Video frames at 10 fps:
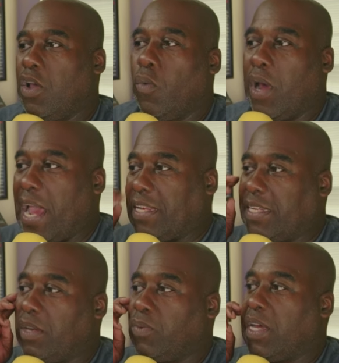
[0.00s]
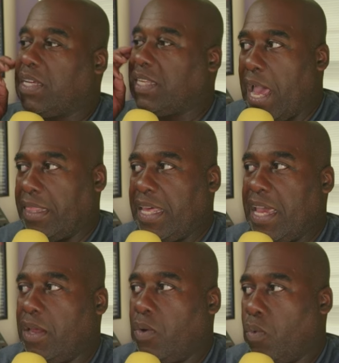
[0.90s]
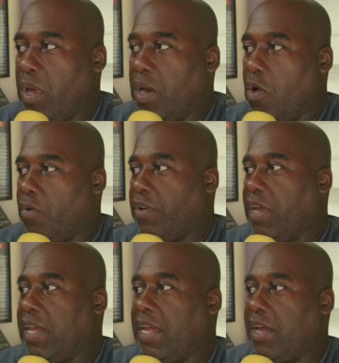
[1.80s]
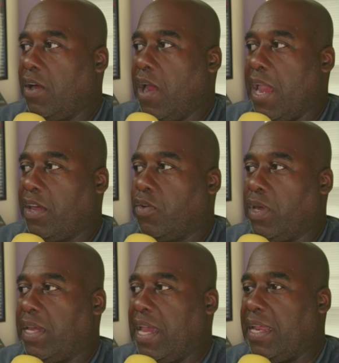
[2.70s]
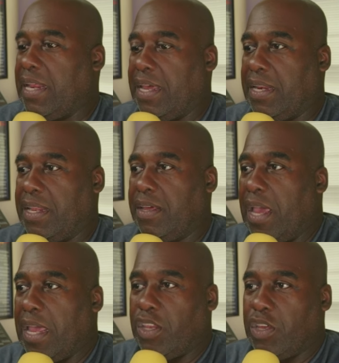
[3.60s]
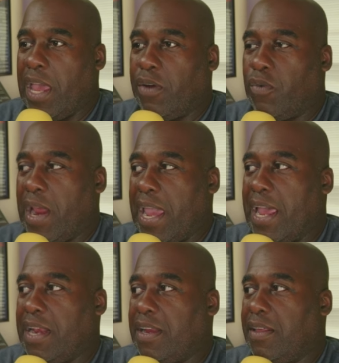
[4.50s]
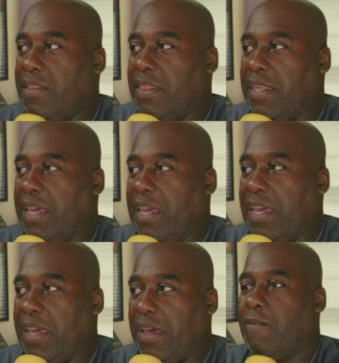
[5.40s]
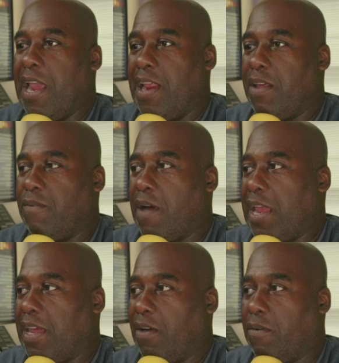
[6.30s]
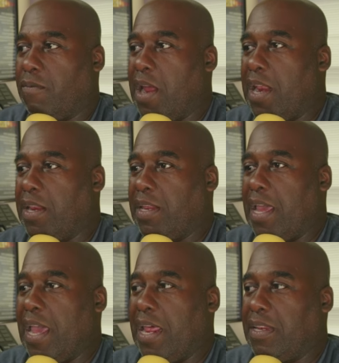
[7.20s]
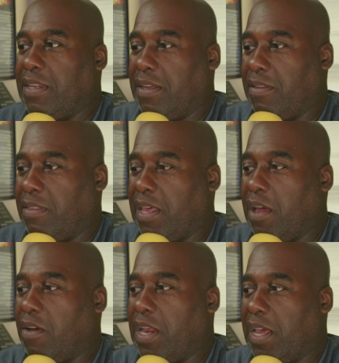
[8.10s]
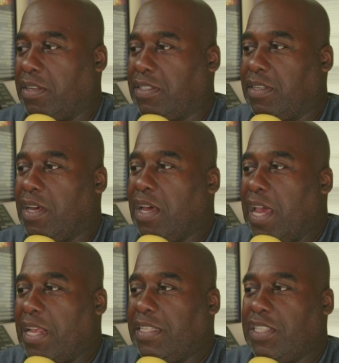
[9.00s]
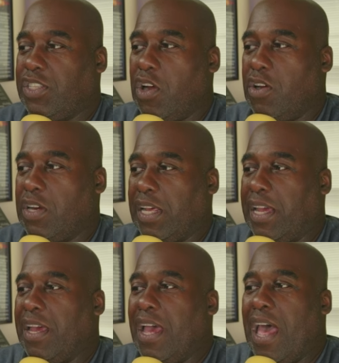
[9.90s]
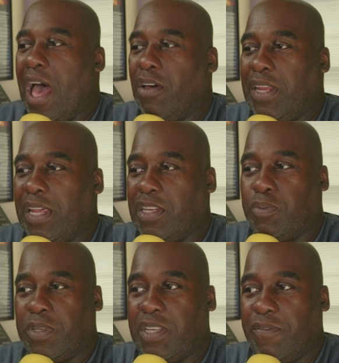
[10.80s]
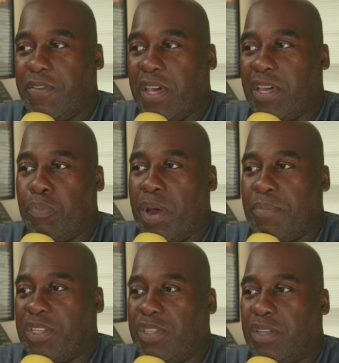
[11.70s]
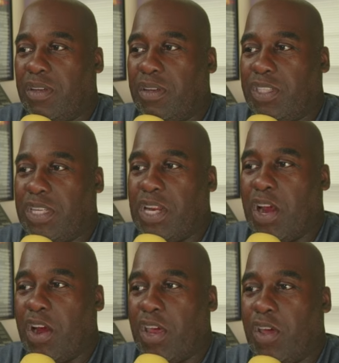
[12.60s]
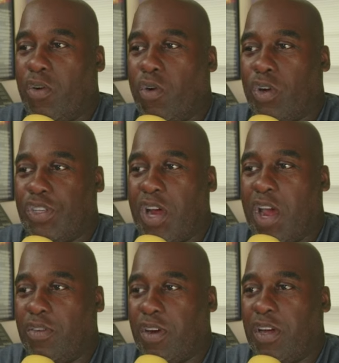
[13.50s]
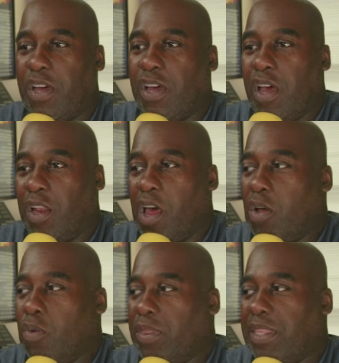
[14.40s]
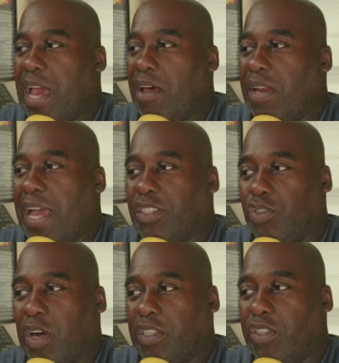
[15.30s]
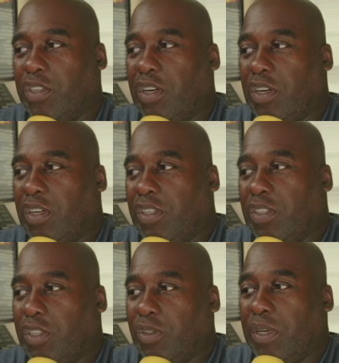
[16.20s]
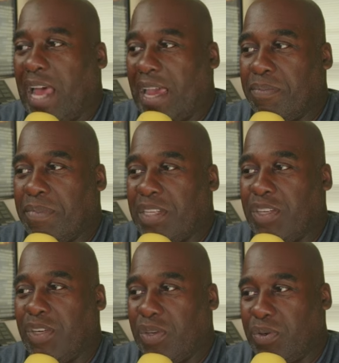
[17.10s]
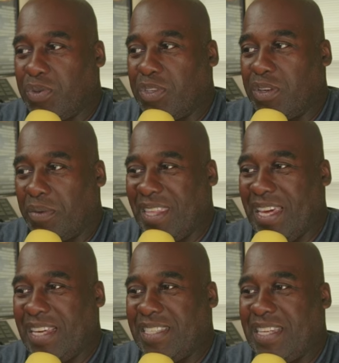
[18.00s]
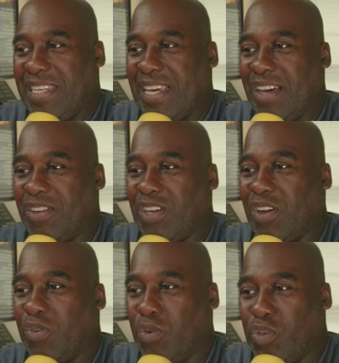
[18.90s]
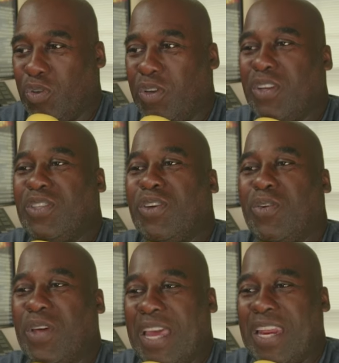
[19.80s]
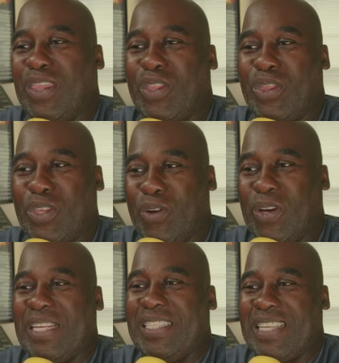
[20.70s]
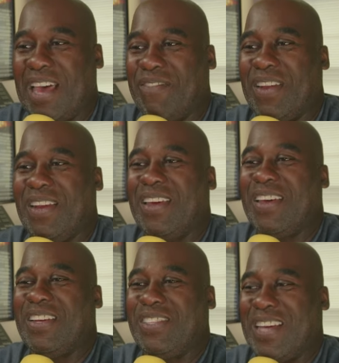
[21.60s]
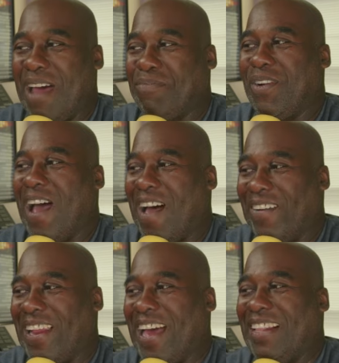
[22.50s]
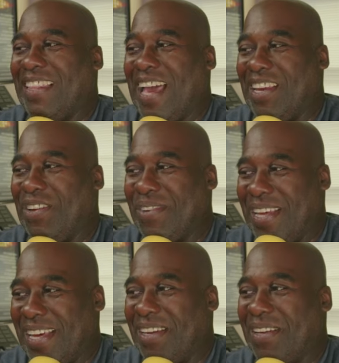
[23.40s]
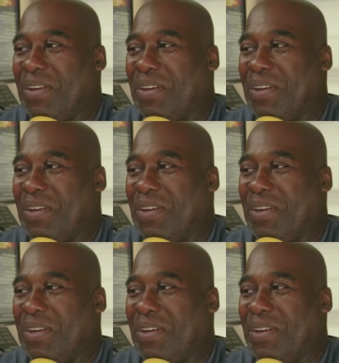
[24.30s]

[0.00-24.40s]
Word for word: What I did was I then went over here and created and and ran the ran it right here. Ran it and there it is. And it says certainly I'll need a specific premise, scenario or genre along with the outline structure you'd like me to use. These details are crucial to creating the 37 chapter outline that you need.